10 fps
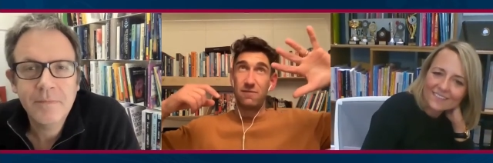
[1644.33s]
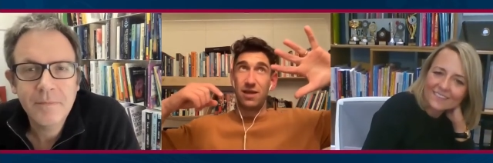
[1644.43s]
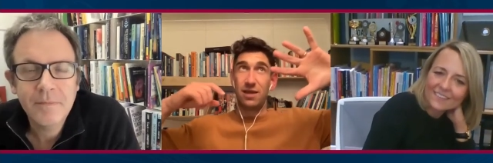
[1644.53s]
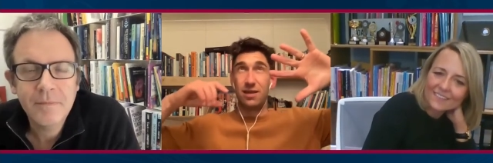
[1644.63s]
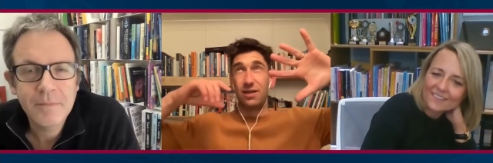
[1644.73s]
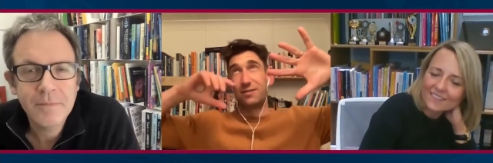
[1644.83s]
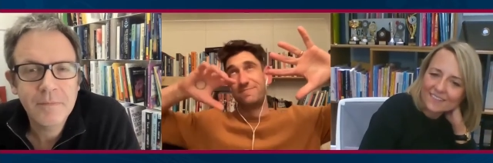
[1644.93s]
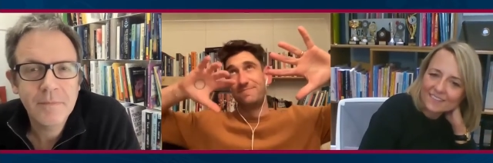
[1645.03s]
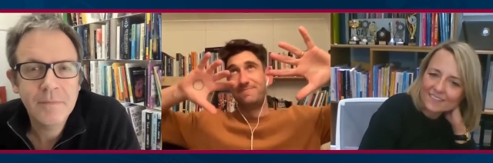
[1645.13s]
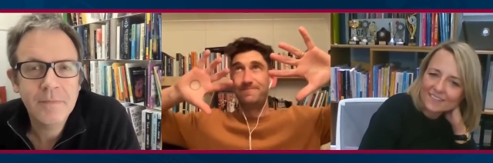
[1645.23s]
Speaker 1: like,
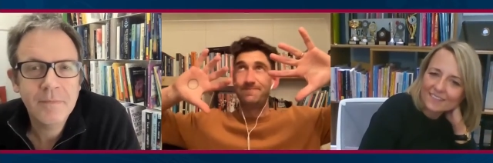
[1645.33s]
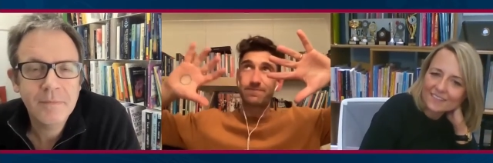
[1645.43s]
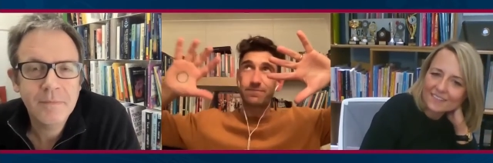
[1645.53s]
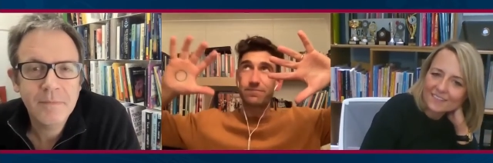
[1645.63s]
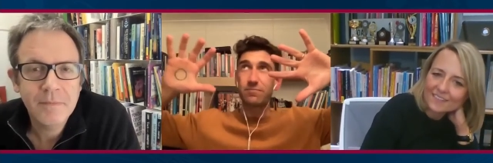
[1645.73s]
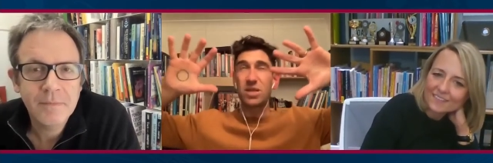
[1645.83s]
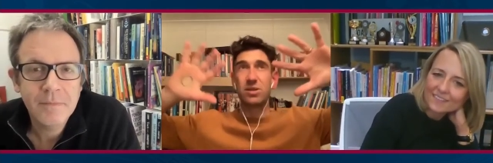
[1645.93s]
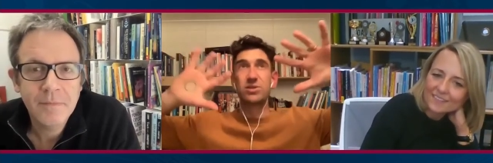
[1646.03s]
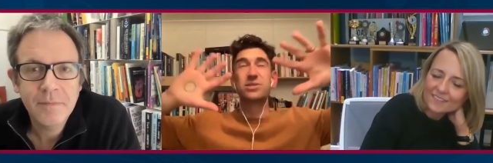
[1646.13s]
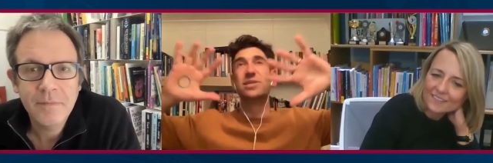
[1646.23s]

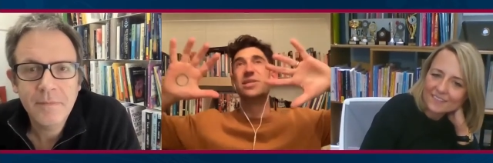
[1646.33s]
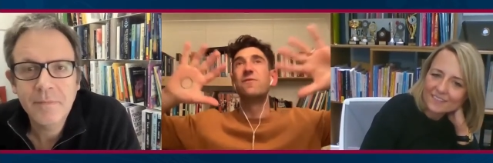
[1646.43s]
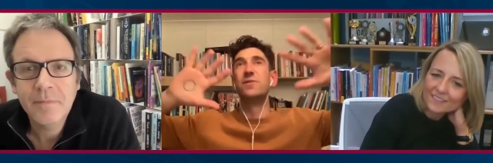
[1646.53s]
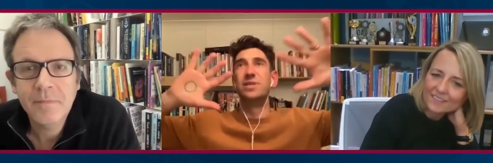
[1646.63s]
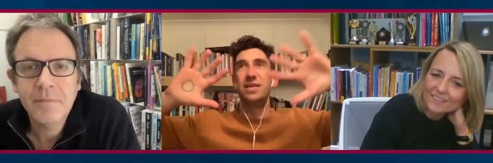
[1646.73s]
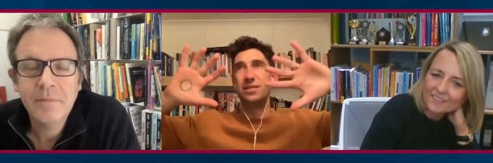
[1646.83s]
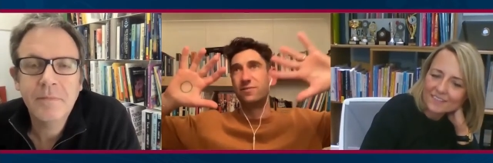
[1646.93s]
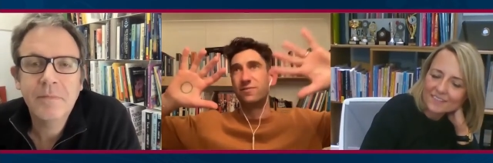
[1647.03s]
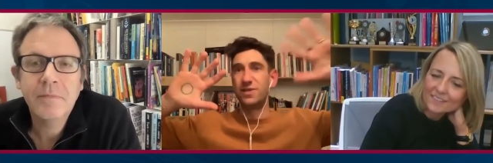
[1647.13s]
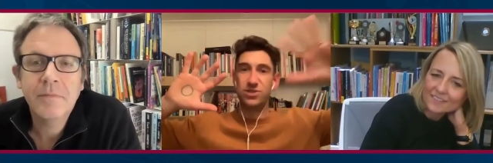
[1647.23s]
because of the different needs
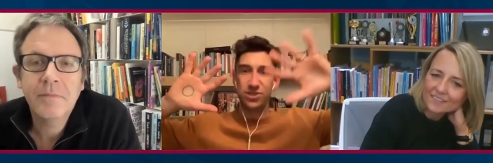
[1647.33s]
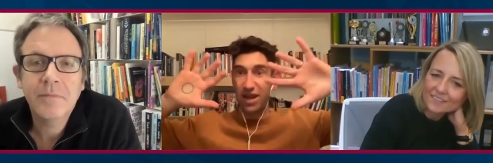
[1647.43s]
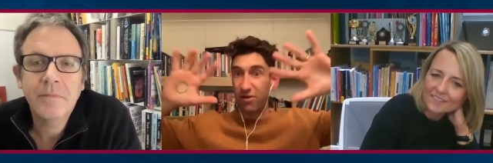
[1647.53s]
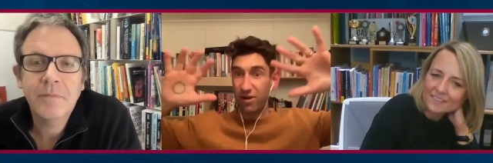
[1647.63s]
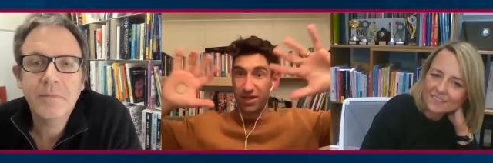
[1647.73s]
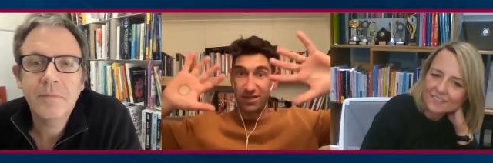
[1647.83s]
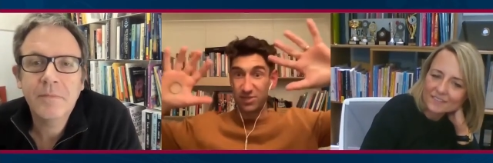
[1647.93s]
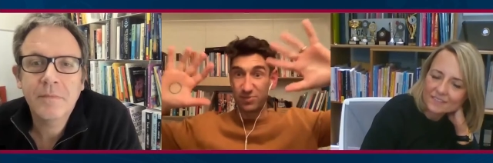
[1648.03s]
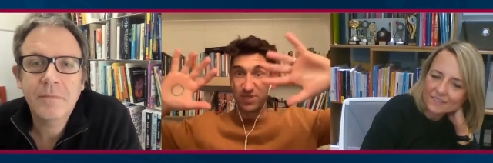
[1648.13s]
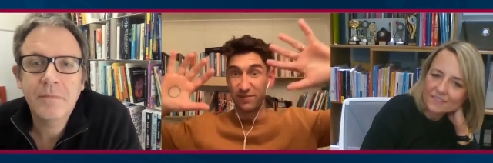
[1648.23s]
of the generic and
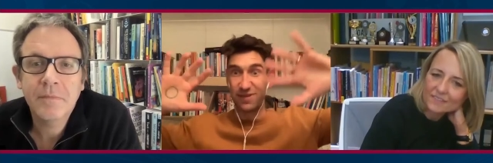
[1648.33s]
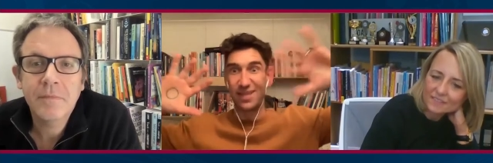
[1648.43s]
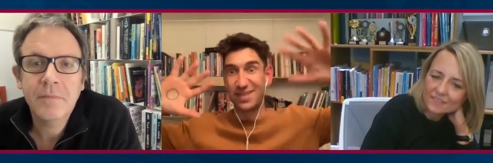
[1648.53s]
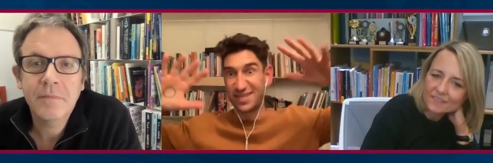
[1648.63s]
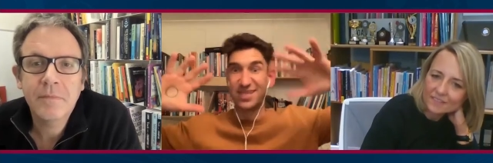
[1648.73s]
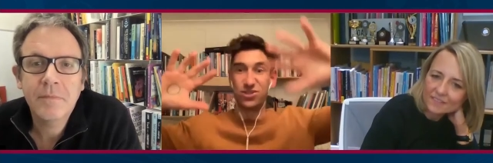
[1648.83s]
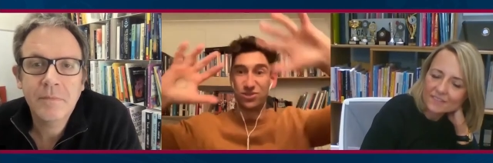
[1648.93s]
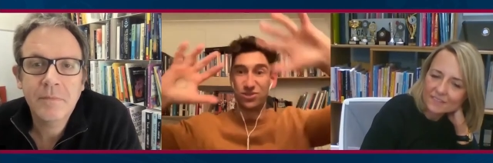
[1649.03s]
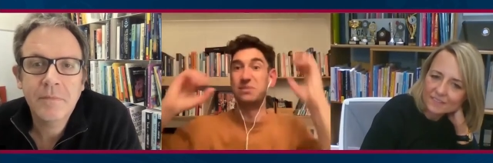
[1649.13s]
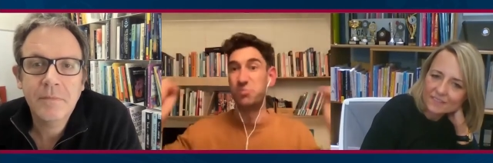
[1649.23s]
specific, and the
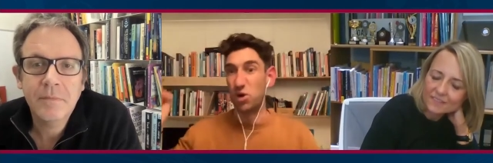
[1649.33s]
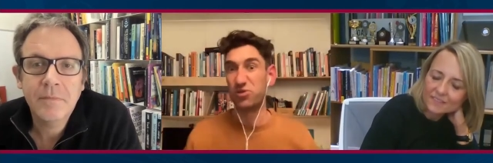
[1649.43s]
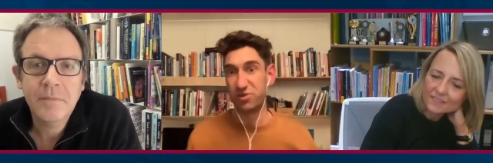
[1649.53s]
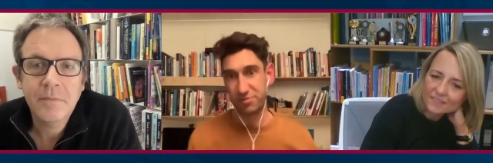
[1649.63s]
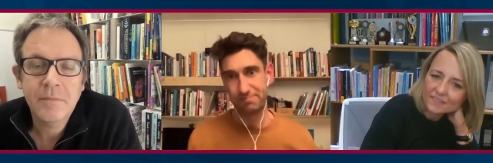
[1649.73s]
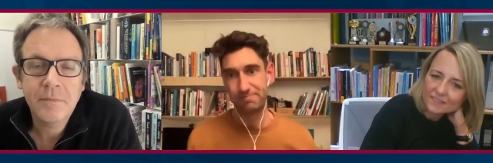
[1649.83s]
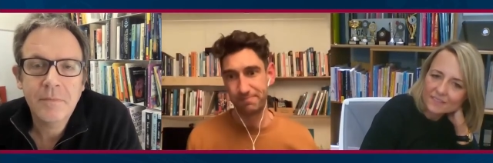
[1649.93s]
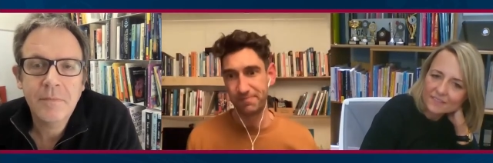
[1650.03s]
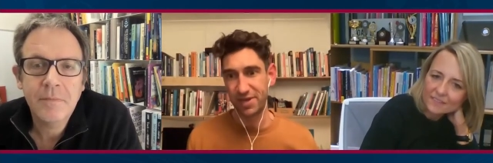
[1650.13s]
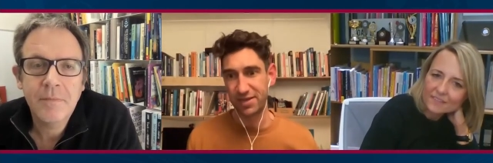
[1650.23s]
teachers need both,
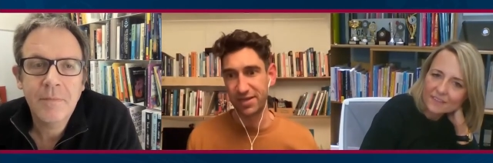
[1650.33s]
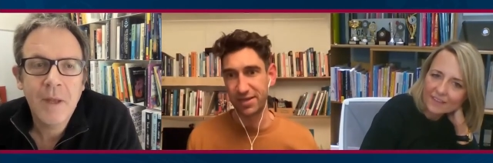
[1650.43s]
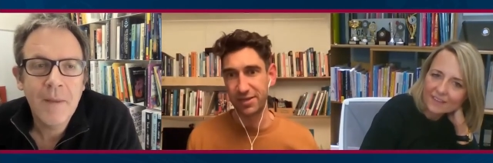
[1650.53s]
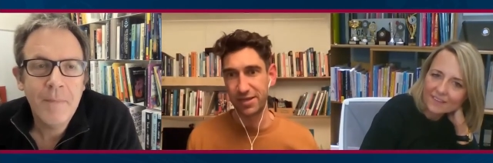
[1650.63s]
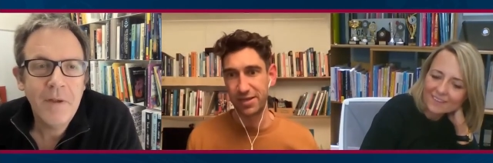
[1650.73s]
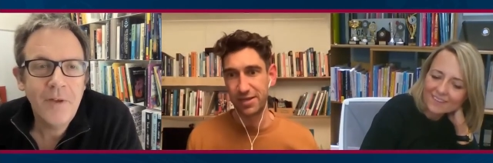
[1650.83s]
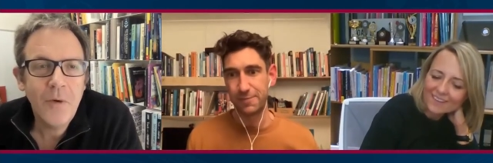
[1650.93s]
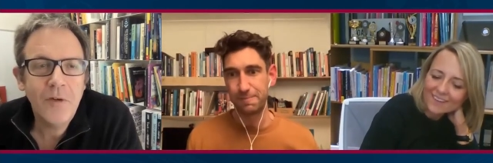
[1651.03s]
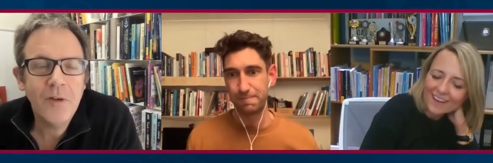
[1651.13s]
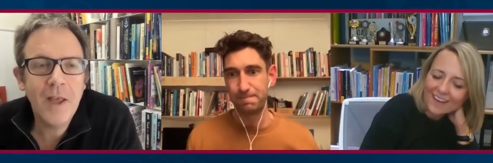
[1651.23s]
Speaker 2: I think. Yeah. I
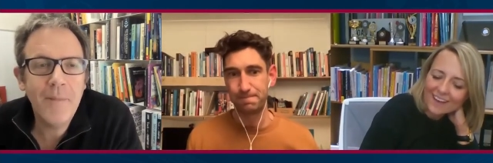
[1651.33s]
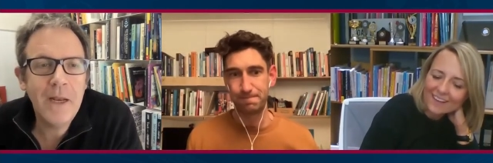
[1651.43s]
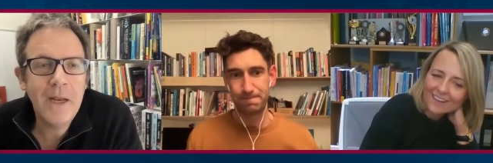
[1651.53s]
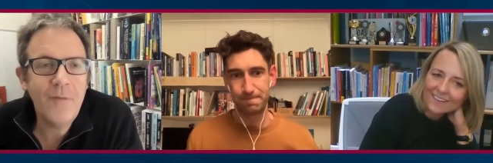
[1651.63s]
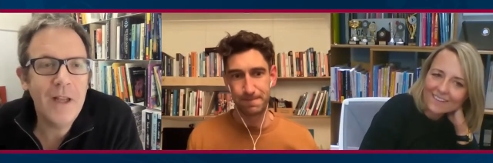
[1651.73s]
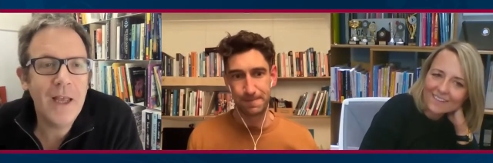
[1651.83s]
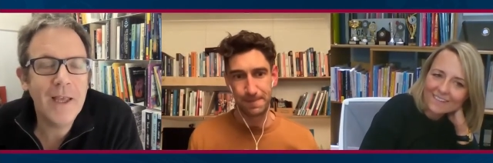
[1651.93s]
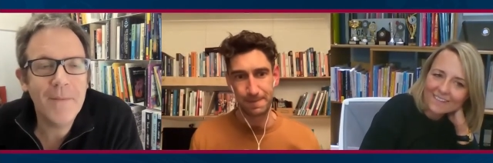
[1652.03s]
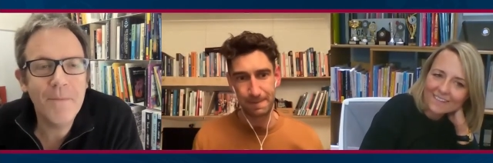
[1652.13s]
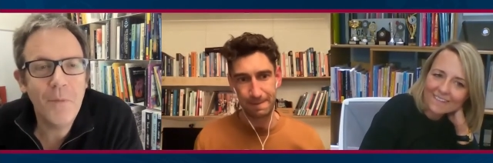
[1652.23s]
mean, I feel like
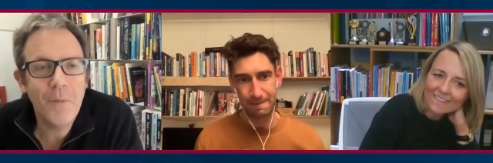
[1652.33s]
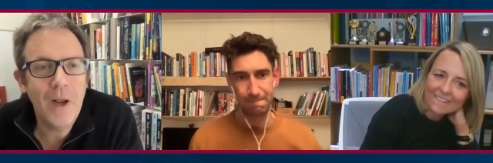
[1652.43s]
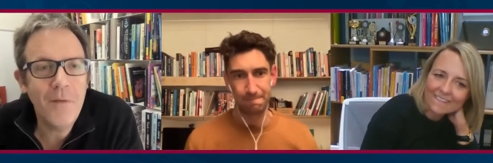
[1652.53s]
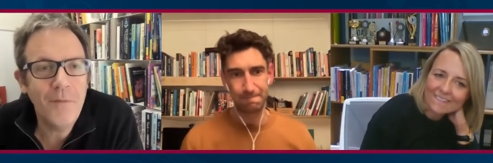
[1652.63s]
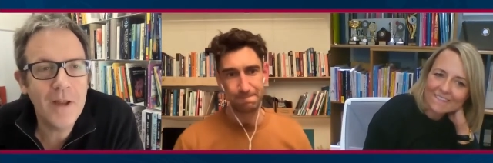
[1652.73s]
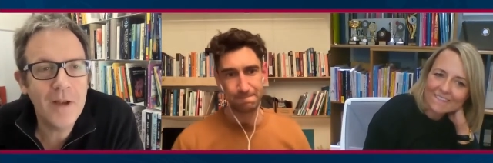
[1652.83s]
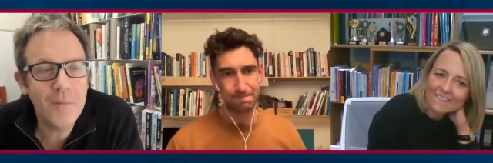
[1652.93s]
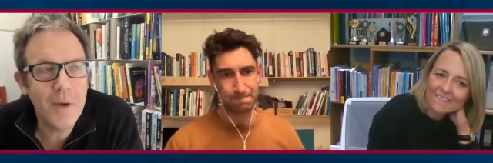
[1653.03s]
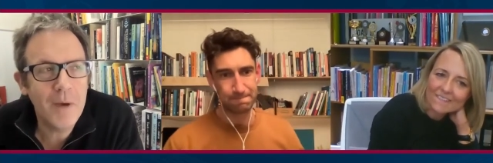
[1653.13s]
what I found in my